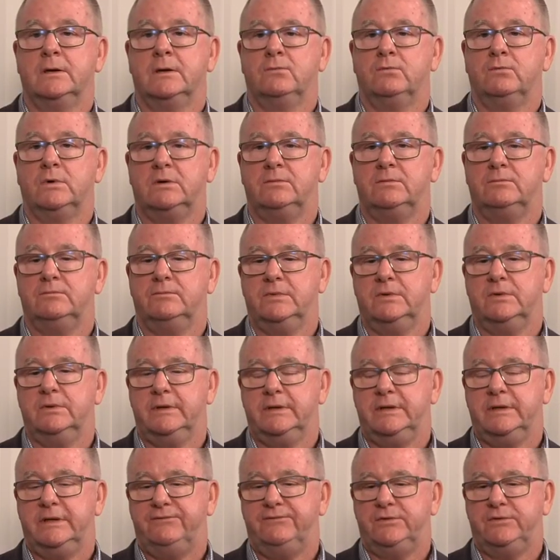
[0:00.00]
Well,
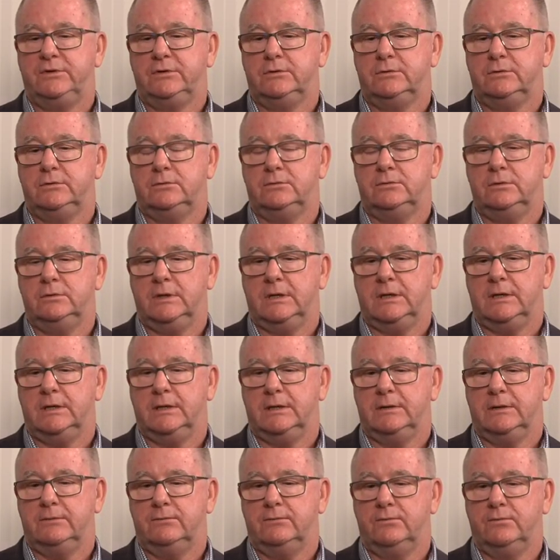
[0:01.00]
if you
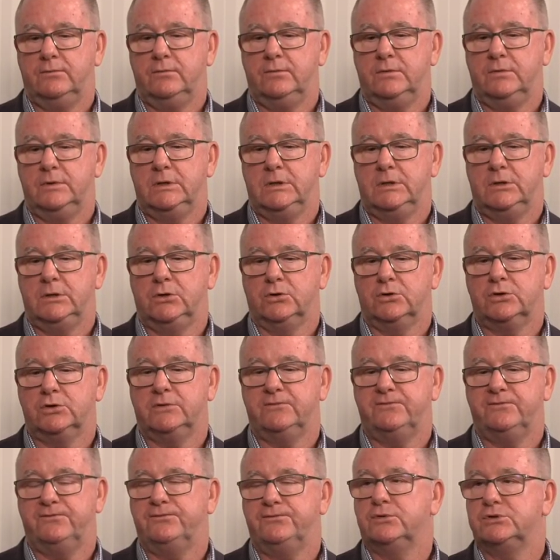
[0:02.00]
look
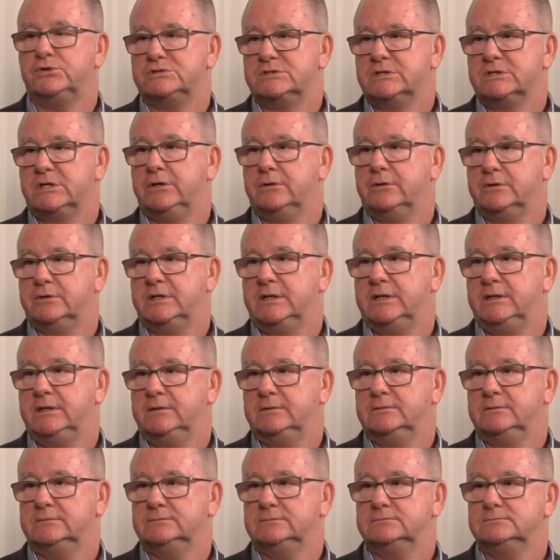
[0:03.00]
at food security,
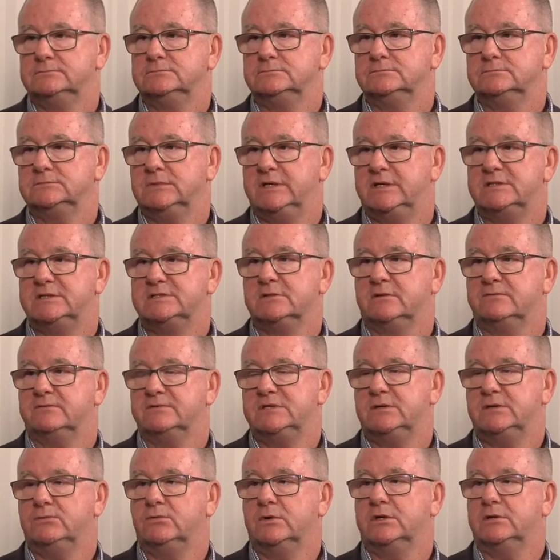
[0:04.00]
it's
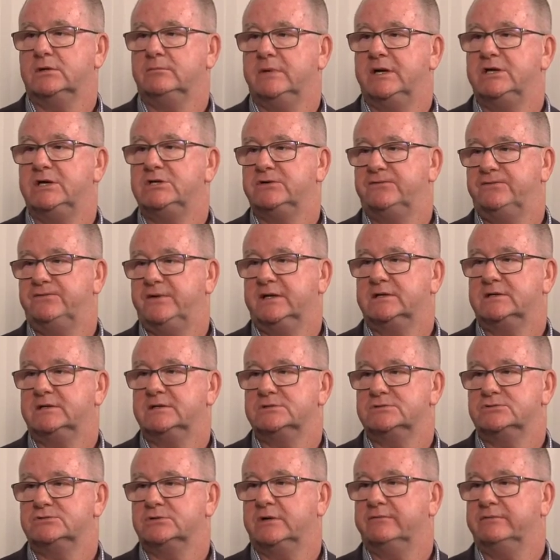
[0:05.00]
obviously one of the major
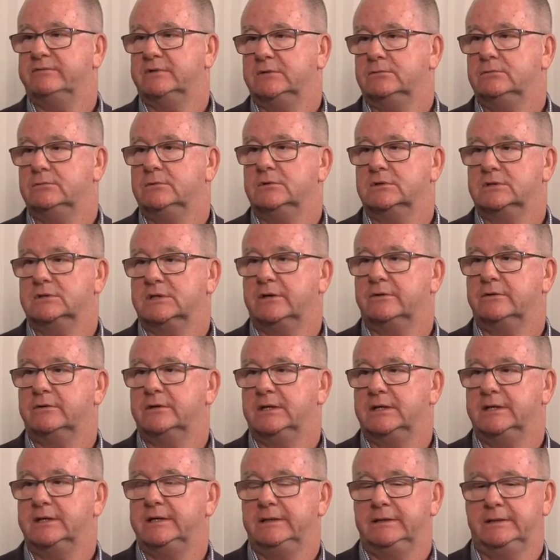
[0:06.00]
factors driving the world
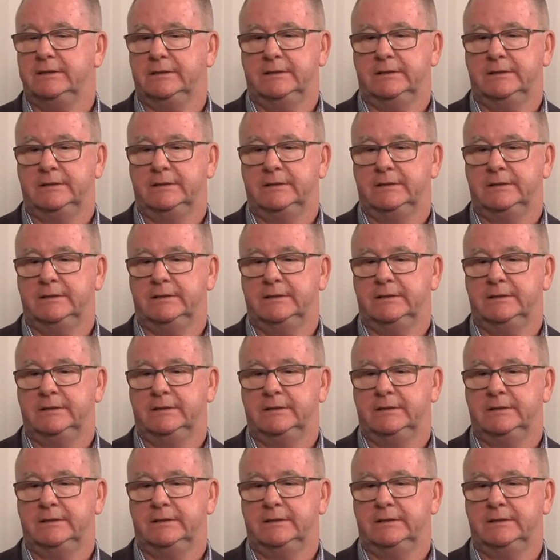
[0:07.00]
currently.